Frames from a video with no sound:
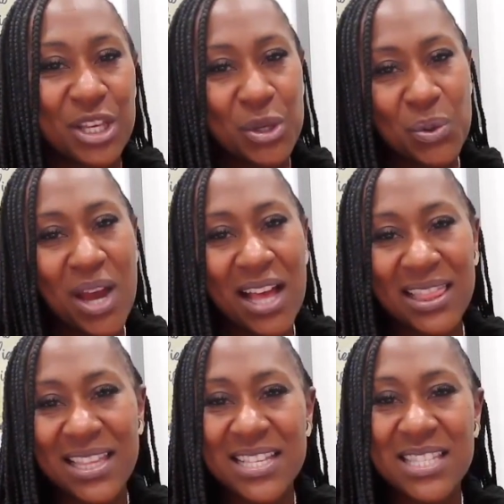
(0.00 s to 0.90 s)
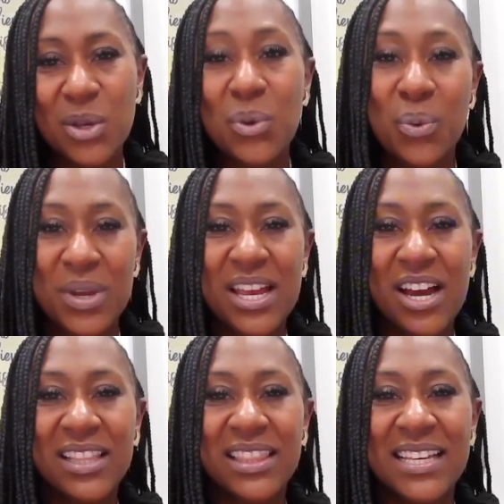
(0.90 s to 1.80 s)
You got this, we
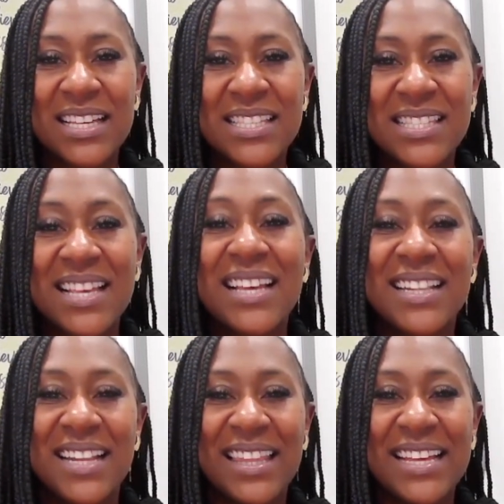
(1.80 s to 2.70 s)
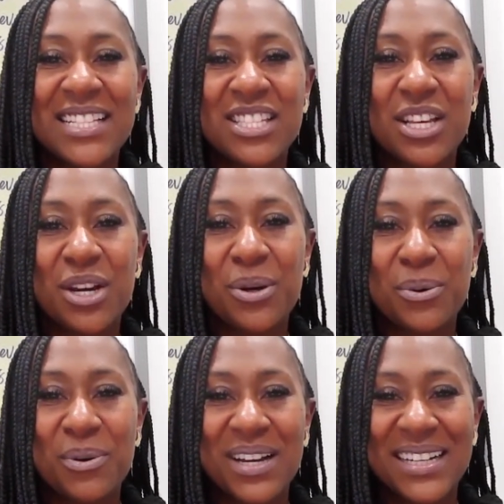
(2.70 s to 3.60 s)
got this. Now let's go.